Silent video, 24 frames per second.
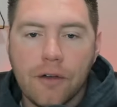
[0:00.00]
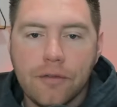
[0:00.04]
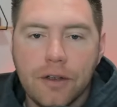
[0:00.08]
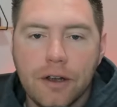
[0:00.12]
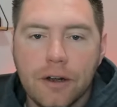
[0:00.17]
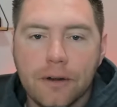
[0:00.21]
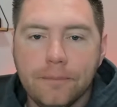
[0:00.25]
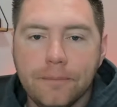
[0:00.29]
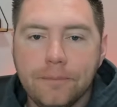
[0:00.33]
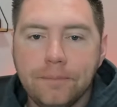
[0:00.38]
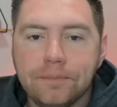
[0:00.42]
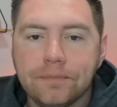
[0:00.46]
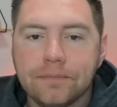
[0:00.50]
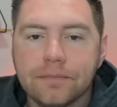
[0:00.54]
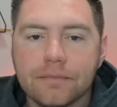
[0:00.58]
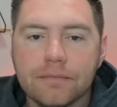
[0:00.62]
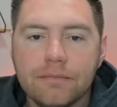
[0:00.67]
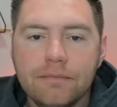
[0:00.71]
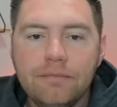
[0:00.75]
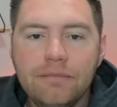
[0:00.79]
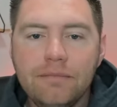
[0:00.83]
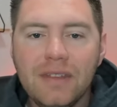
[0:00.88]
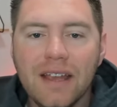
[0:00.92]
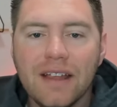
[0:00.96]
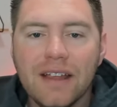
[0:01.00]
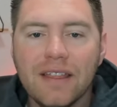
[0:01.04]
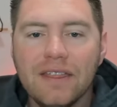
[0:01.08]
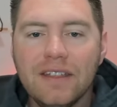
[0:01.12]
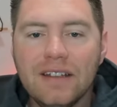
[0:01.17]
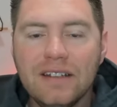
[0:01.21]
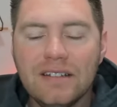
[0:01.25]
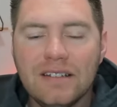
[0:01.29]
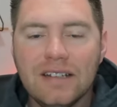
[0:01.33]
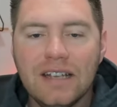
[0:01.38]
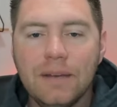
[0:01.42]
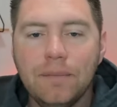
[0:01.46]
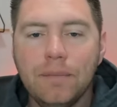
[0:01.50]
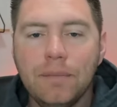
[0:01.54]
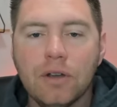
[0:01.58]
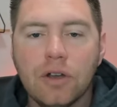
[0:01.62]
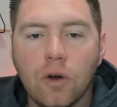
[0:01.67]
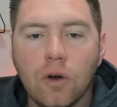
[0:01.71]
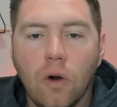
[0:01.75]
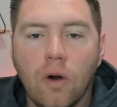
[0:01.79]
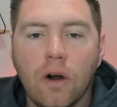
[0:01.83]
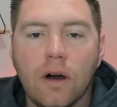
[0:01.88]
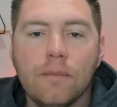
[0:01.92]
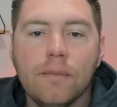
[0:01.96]
here. The
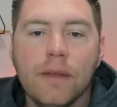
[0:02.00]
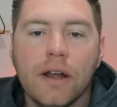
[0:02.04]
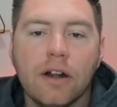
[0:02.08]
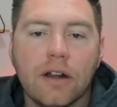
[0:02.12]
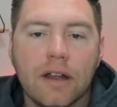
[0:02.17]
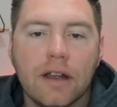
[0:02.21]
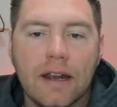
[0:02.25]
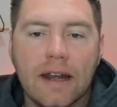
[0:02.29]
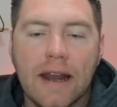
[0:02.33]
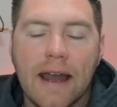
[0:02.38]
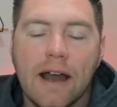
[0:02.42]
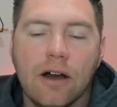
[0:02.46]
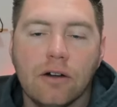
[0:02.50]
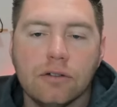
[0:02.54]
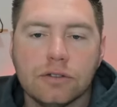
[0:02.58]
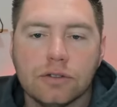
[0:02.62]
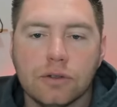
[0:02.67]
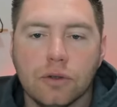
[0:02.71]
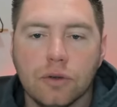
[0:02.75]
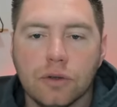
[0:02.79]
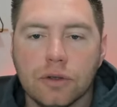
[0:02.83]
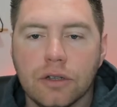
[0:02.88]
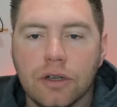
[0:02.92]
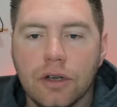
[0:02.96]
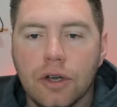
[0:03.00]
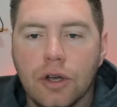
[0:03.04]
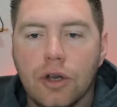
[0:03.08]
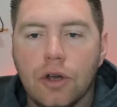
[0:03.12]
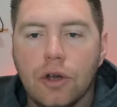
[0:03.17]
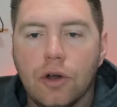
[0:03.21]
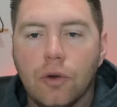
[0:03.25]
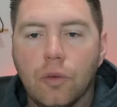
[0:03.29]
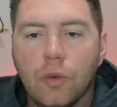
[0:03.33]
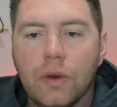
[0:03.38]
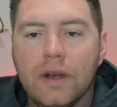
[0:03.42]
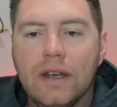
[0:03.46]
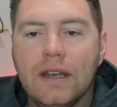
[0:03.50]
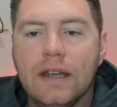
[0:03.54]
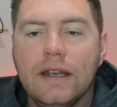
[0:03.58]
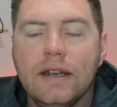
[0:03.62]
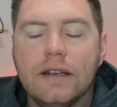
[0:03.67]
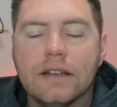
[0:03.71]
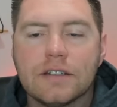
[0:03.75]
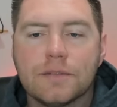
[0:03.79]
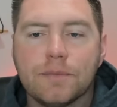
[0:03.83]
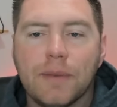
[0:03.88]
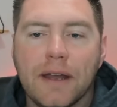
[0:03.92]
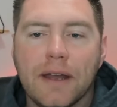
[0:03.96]
typical American household would need
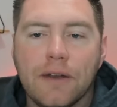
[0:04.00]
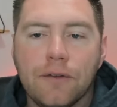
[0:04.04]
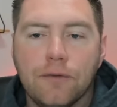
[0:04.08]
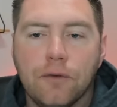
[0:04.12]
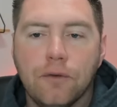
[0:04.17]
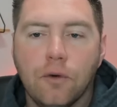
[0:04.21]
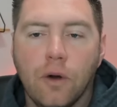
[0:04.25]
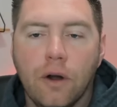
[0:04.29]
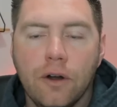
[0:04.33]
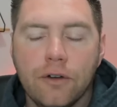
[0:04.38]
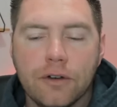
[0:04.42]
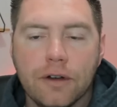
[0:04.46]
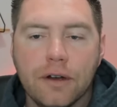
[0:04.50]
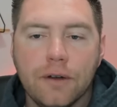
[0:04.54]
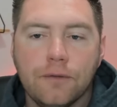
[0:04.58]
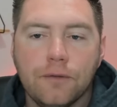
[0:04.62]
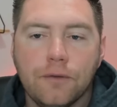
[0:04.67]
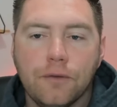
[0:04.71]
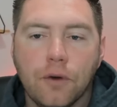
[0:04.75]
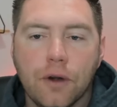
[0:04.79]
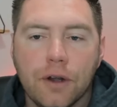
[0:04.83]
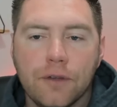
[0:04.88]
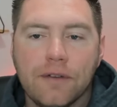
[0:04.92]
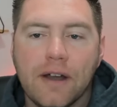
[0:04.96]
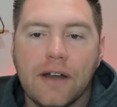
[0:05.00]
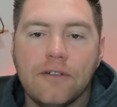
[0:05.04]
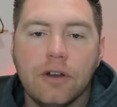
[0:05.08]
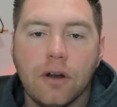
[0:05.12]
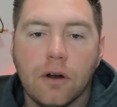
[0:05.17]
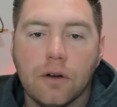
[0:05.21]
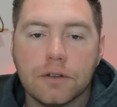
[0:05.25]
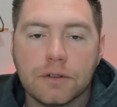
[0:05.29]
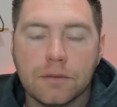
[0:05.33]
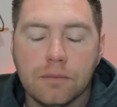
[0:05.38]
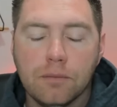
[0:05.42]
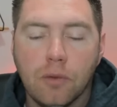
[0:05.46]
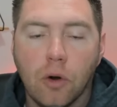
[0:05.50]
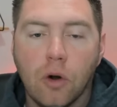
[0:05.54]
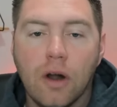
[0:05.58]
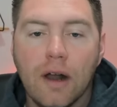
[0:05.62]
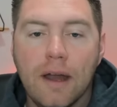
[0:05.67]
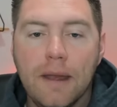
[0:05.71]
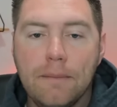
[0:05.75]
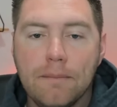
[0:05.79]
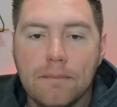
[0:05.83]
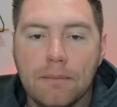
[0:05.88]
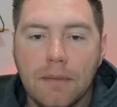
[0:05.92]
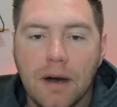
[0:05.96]
to spend $445 more
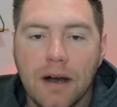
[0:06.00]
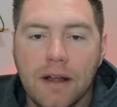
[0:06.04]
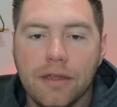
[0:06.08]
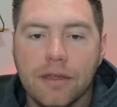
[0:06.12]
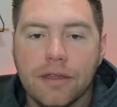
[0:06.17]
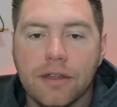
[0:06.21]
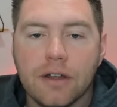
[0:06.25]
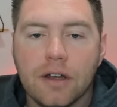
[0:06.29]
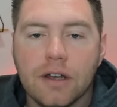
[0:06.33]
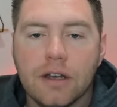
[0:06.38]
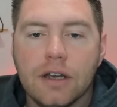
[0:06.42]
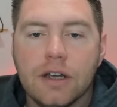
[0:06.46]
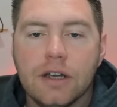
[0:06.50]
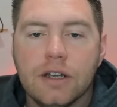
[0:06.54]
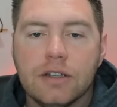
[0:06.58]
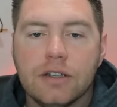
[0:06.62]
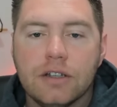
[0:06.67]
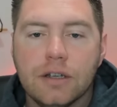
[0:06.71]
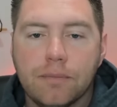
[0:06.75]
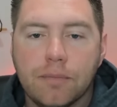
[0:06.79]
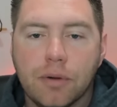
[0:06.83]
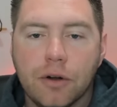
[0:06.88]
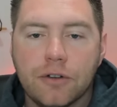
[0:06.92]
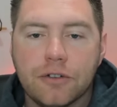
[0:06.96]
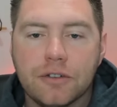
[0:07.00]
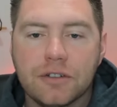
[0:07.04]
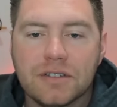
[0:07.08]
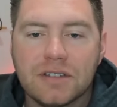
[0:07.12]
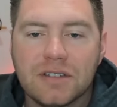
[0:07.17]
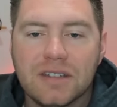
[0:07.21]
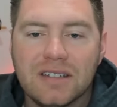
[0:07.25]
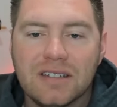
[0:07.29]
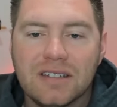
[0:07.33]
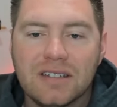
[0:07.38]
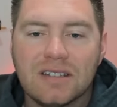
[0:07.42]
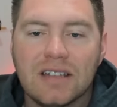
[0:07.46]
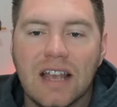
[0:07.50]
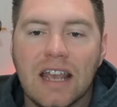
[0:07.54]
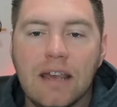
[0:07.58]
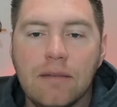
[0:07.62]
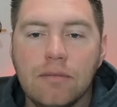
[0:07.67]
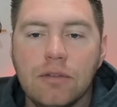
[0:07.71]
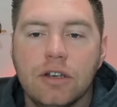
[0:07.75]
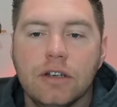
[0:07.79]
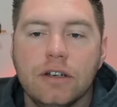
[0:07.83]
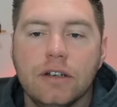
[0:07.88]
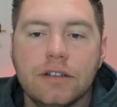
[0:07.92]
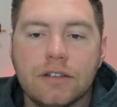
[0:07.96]
a month to purchase the
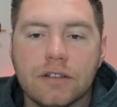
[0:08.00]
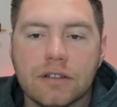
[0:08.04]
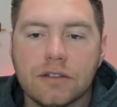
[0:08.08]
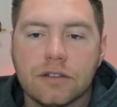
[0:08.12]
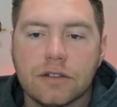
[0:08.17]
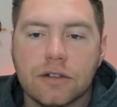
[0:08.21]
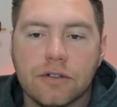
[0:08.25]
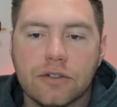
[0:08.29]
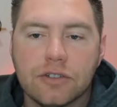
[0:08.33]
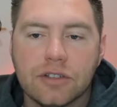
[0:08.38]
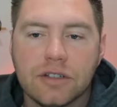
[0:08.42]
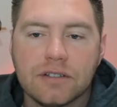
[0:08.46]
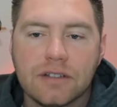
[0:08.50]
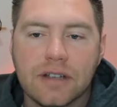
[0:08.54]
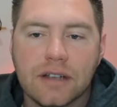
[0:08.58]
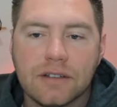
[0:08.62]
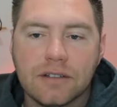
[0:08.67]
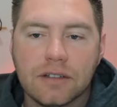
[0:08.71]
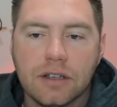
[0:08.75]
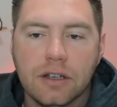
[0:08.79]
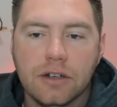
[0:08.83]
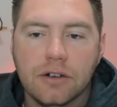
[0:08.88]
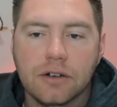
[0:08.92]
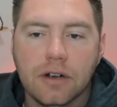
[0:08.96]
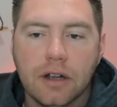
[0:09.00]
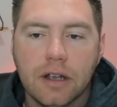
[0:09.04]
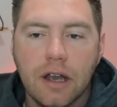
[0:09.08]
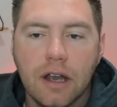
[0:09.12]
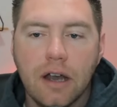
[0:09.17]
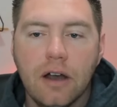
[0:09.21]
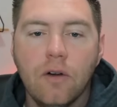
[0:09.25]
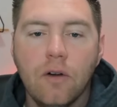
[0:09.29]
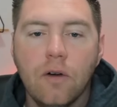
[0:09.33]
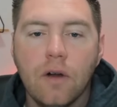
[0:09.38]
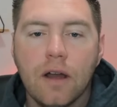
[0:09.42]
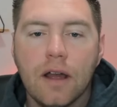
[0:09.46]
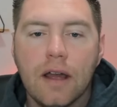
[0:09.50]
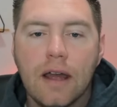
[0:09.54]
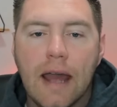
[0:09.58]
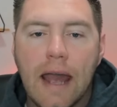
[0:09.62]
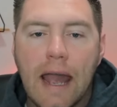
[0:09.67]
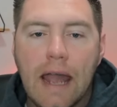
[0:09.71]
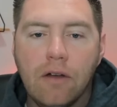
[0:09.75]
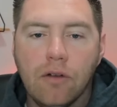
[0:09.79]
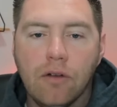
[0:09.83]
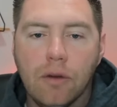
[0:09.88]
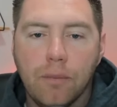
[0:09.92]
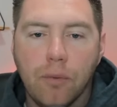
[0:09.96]
same goods and services as a year ago,
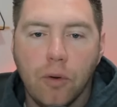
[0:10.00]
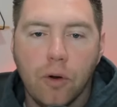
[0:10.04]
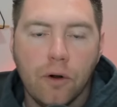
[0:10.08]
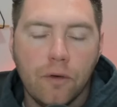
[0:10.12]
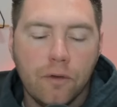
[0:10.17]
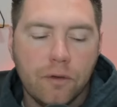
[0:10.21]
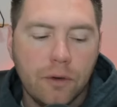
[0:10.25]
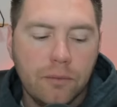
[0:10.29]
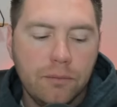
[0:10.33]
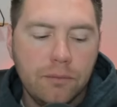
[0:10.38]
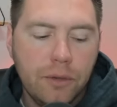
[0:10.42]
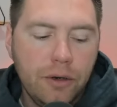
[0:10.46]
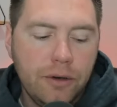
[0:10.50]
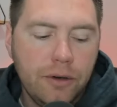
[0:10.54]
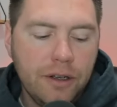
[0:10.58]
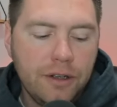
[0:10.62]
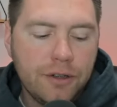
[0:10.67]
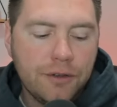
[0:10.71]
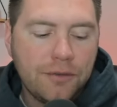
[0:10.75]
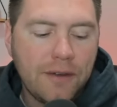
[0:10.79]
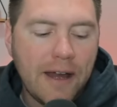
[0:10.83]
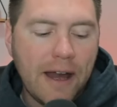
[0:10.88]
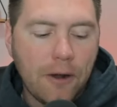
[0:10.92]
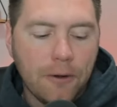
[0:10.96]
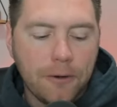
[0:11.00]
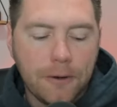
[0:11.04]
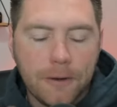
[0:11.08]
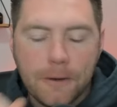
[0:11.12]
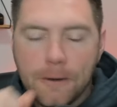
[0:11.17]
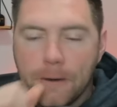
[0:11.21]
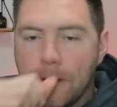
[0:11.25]
a report from Moody's found.